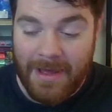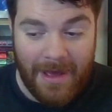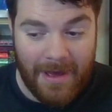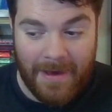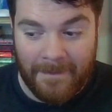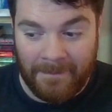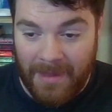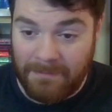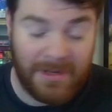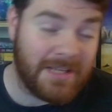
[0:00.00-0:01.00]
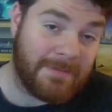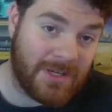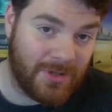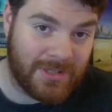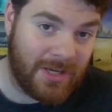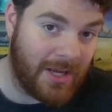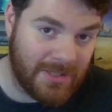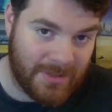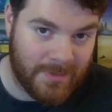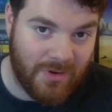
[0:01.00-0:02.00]
And please make sure to like
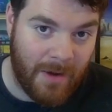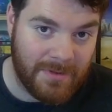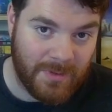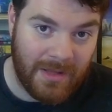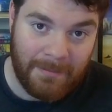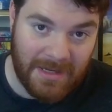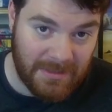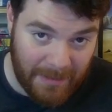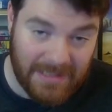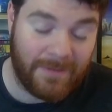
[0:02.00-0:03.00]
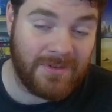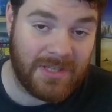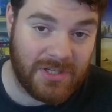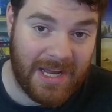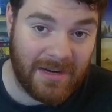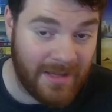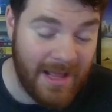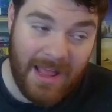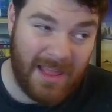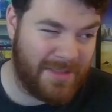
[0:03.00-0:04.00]
and subscribe as well. It makes a big difference to the channel.
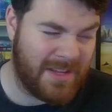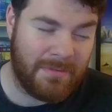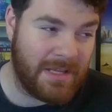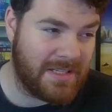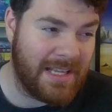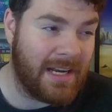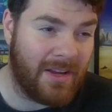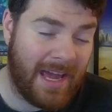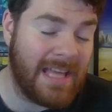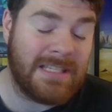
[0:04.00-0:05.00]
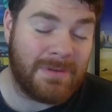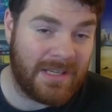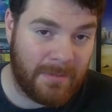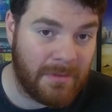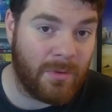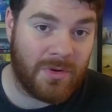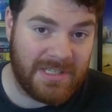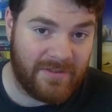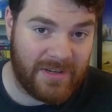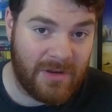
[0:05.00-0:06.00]
Something silly like 80% of the people that watch
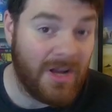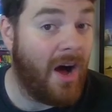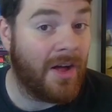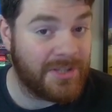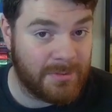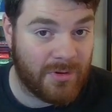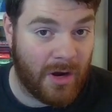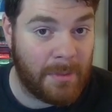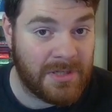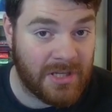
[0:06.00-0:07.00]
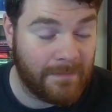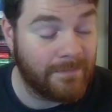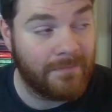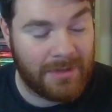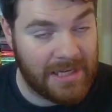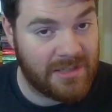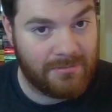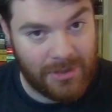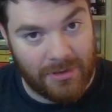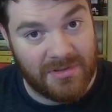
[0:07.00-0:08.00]
these videos aren't subscribed. So please
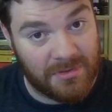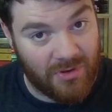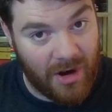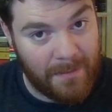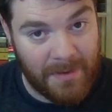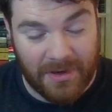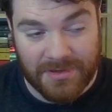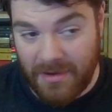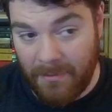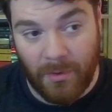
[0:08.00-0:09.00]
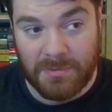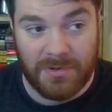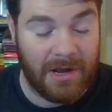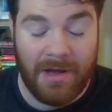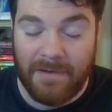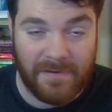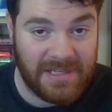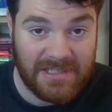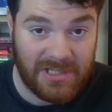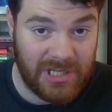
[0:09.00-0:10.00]
do subscribe, because I'm always putting out
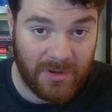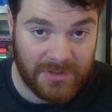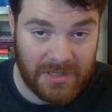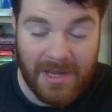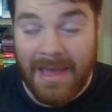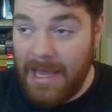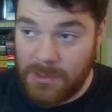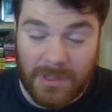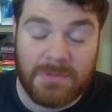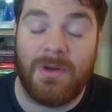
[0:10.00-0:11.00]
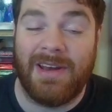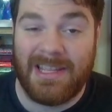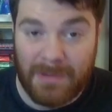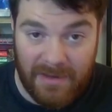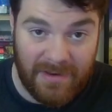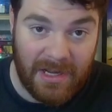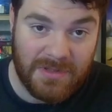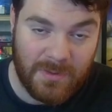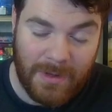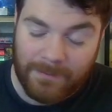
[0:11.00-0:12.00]
FFTCG content as well as my own Let's Play
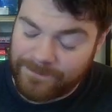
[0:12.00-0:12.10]
videos as well.